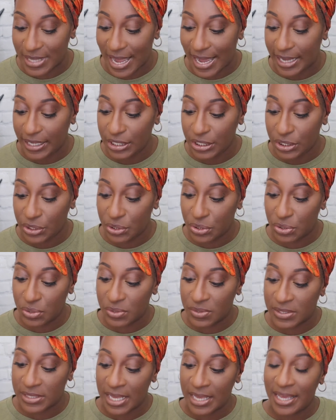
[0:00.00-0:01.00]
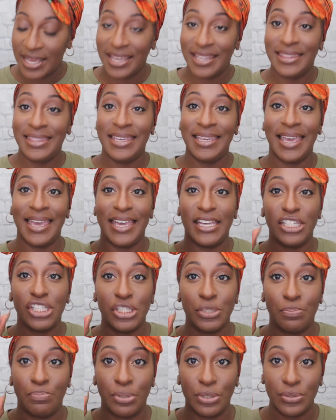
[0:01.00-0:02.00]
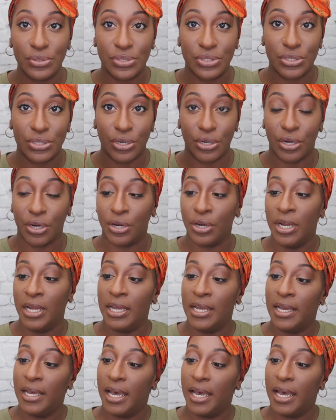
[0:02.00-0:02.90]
I used the Edge Booster.